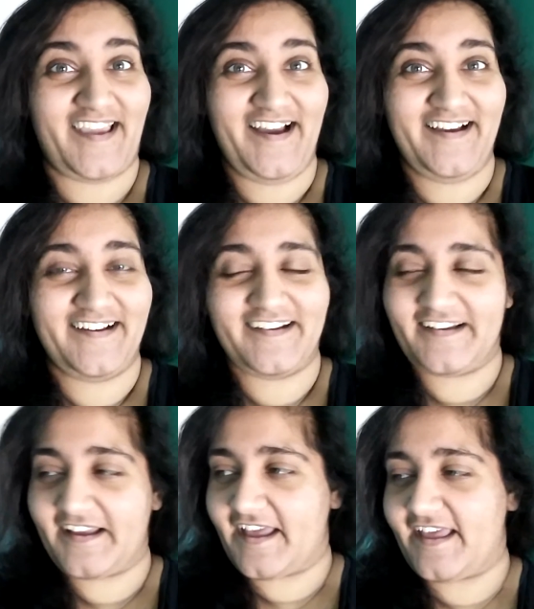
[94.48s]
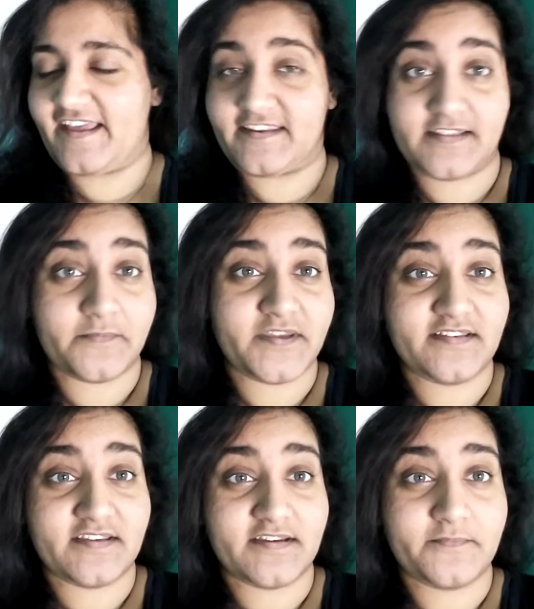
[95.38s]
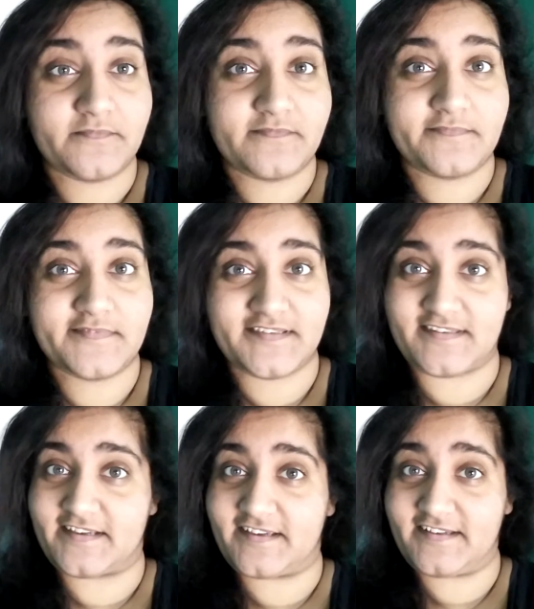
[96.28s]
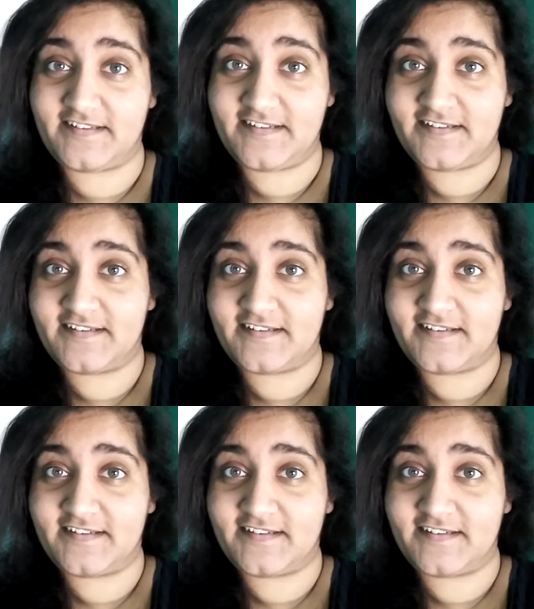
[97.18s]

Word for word: Yeah. And in the meantime, stay good,